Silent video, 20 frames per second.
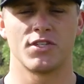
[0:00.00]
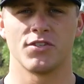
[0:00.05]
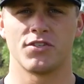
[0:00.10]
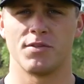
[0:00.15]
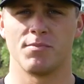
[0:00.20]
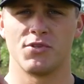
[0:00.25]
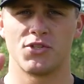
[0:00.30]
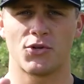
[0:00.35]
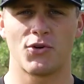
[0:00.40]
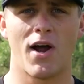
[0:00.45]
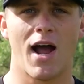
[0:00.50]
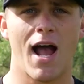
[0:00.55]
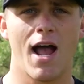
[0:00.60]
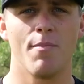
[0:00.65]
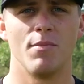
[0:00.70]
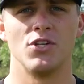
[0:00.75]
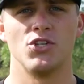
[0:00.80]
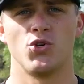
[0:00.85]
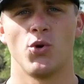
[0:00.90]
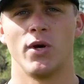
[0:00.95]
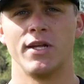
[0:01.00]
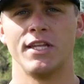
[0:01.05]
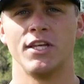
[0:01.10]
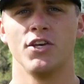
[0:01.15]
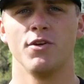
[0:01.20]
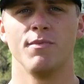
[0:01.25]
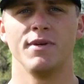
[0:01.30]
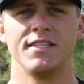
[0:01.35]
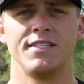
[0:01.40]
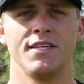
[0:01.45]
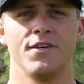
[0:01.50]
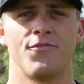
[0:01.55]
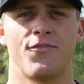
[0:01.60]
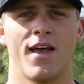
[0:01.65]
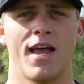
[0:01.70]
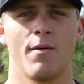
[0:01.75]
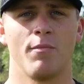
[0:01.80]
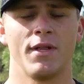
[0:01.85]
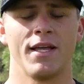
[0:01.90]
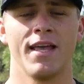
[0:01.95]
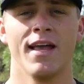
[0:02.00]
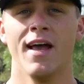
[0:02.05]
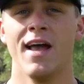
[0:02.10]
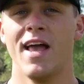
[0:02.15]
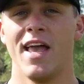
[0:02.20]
So subscribe and join the UBT family.